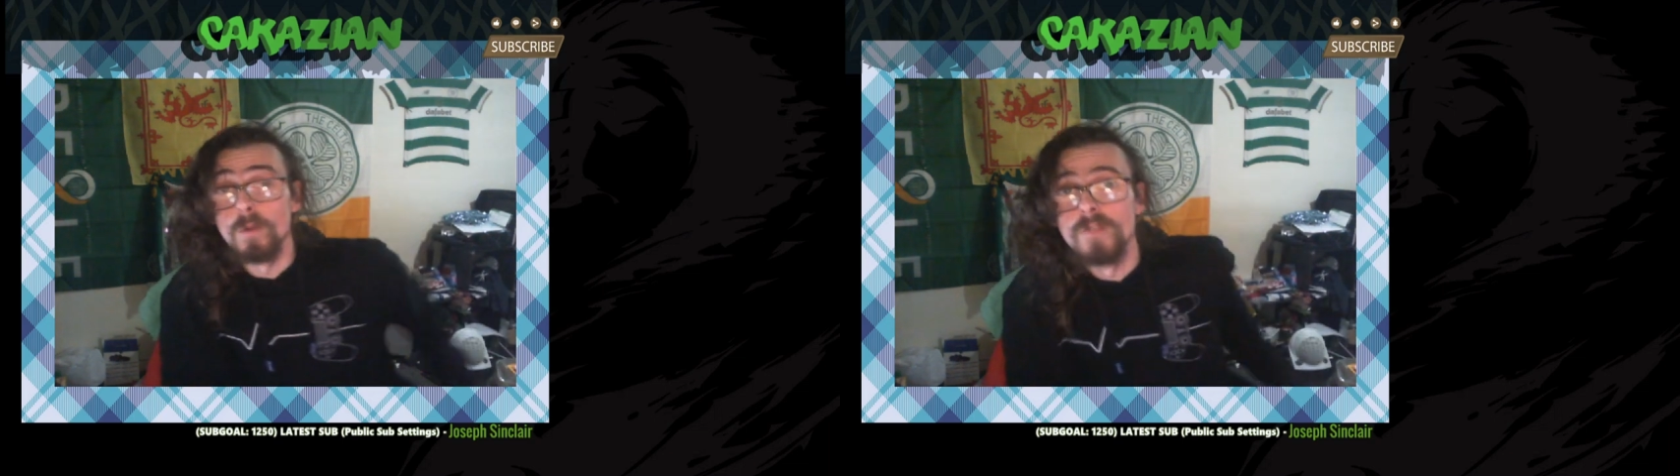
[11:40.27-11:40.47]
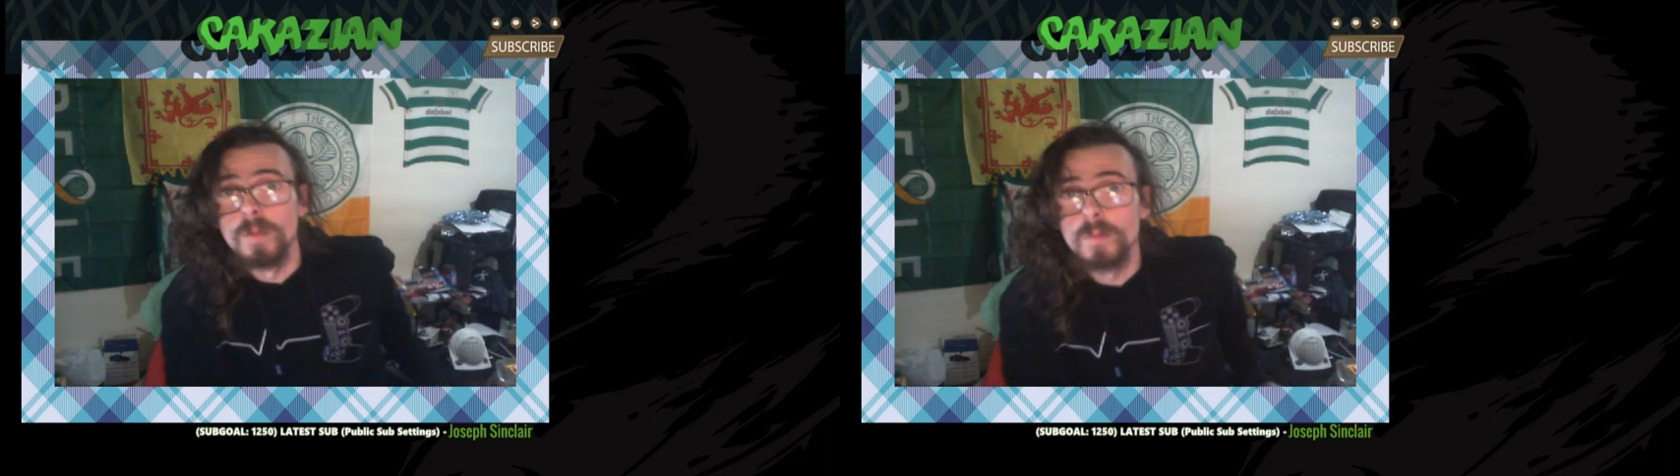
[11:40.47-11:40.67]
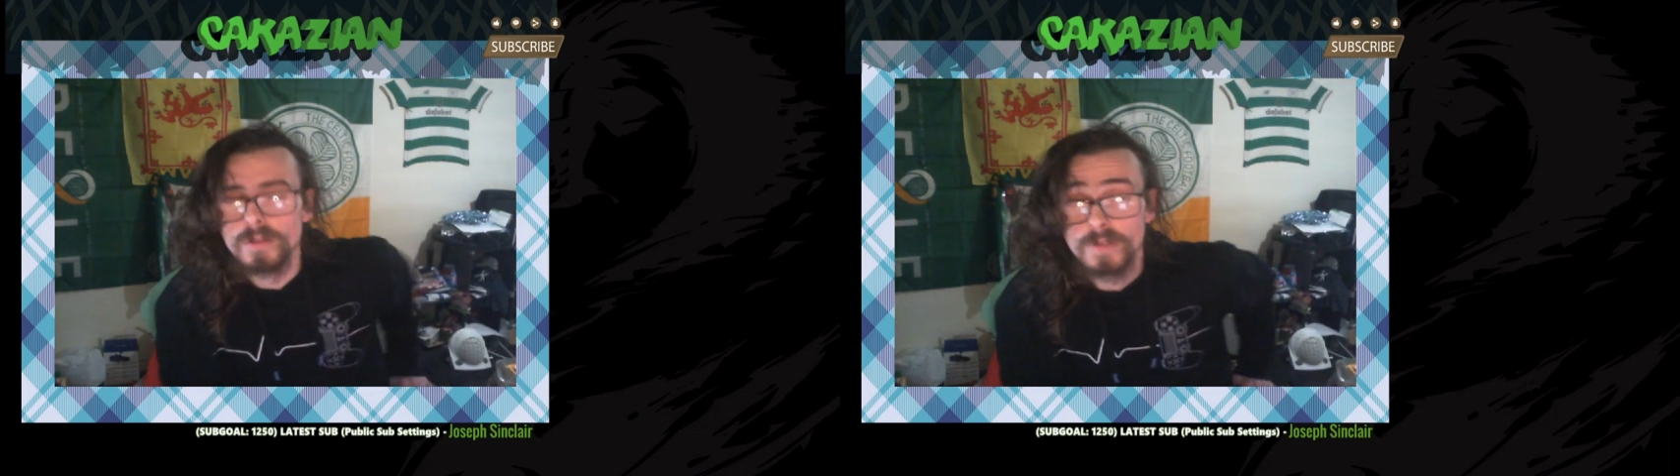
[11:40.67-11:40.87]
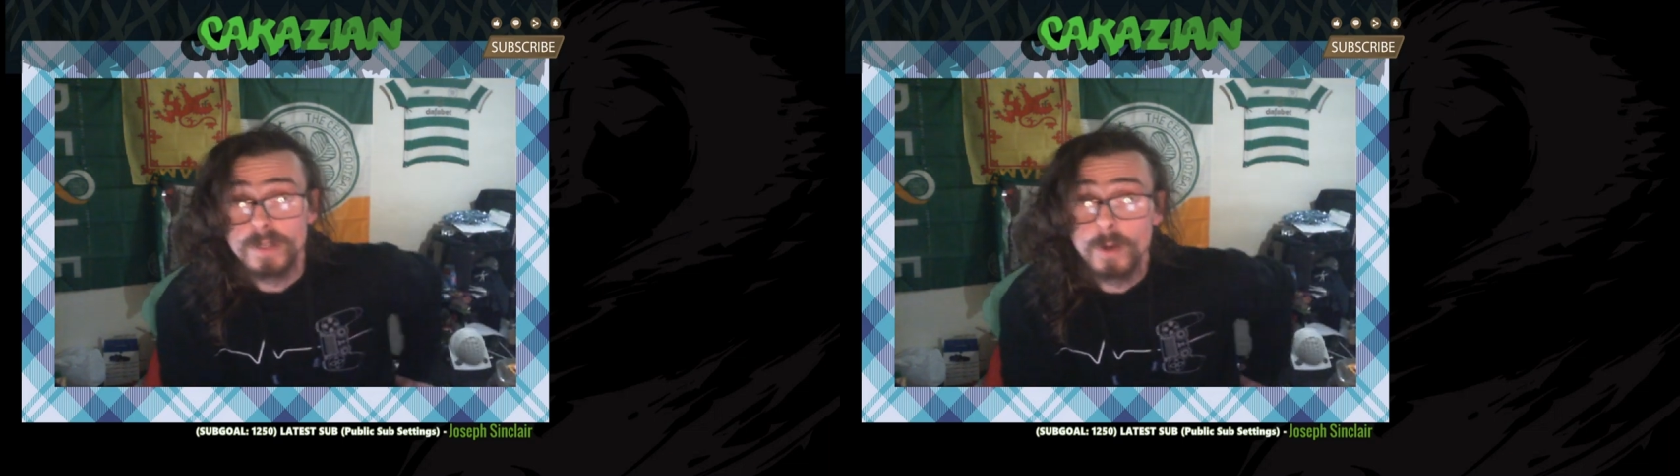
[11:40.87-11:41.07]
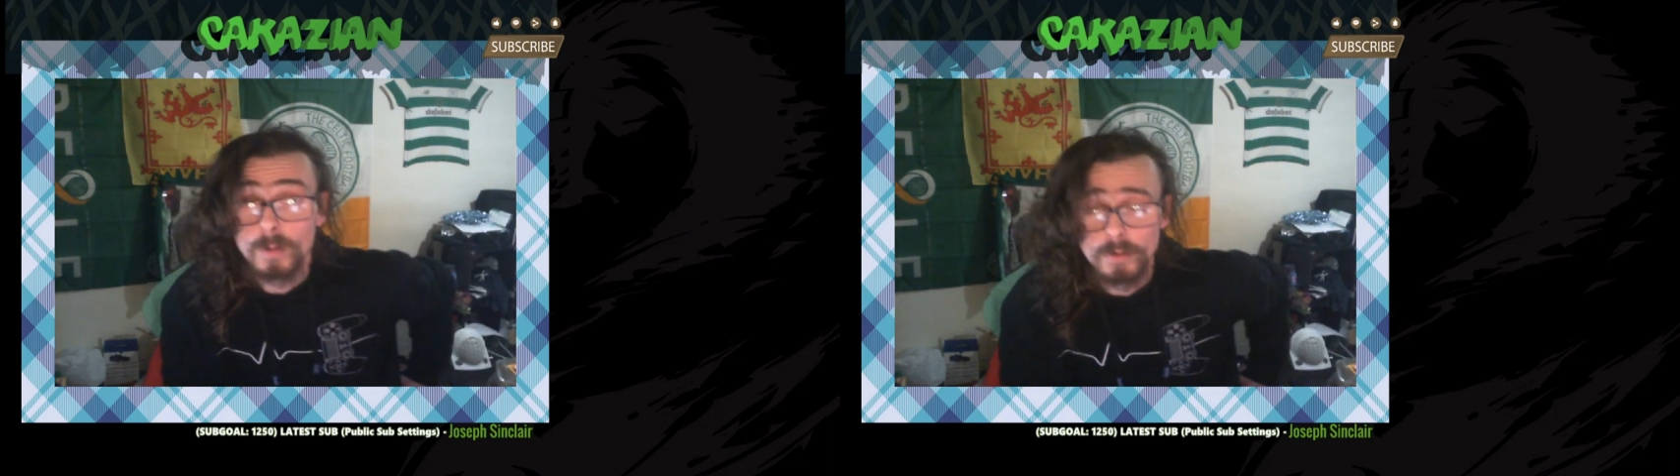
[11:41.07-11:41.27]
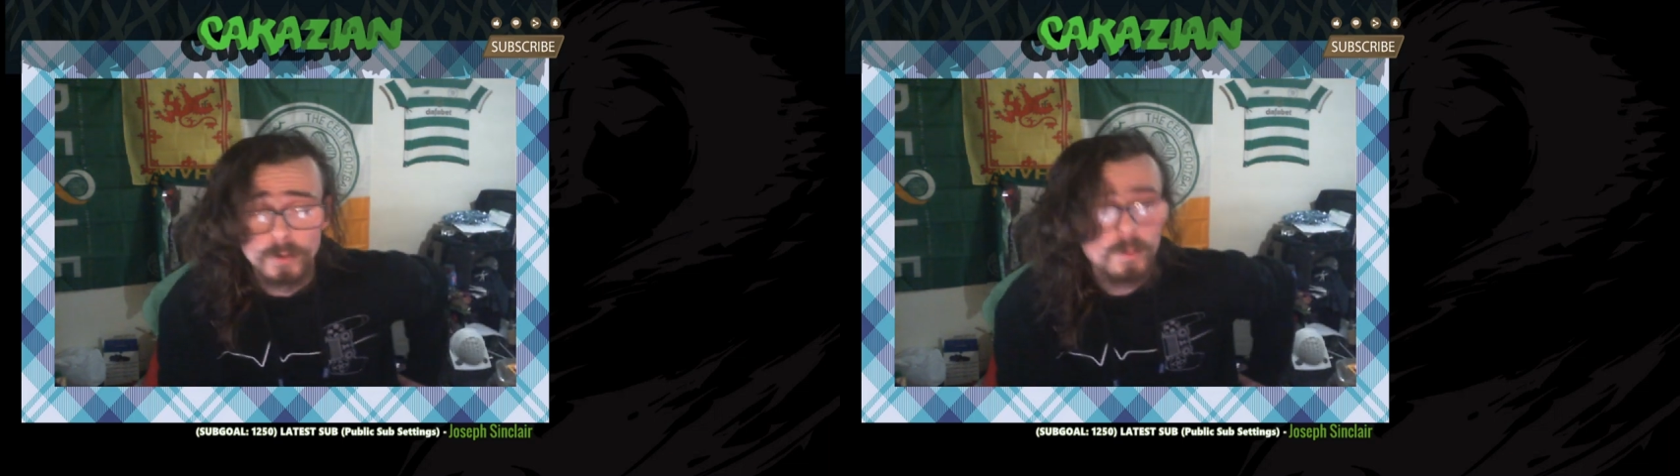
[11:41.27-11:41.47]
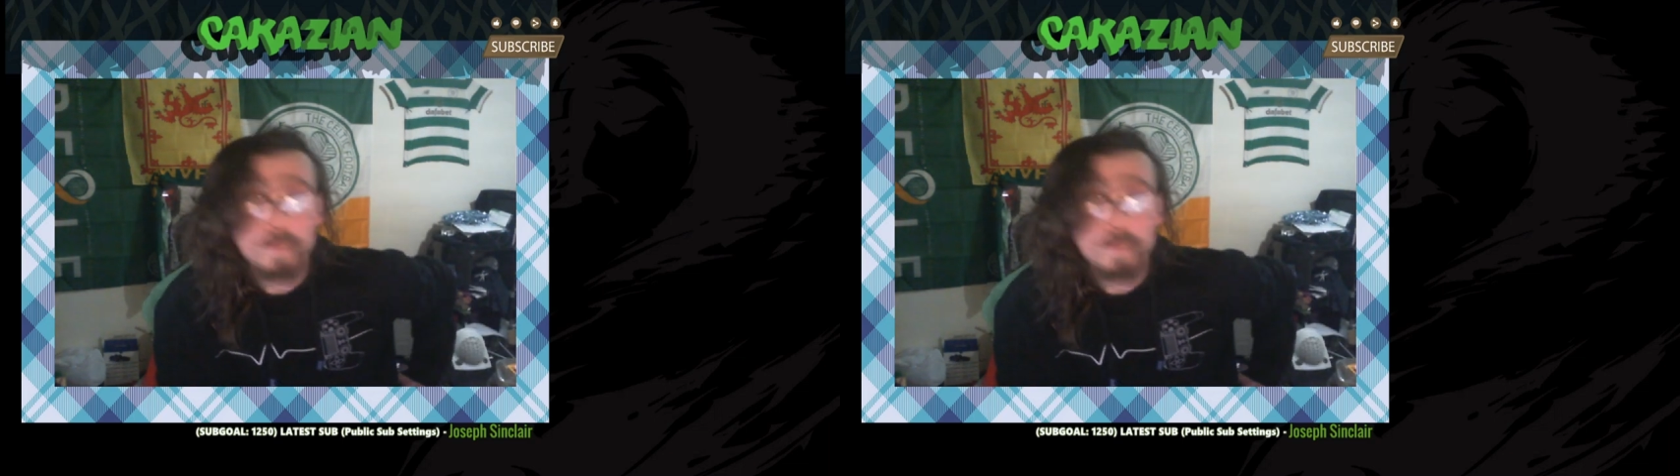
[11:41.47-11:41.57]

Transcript: over the place video, I'll be real.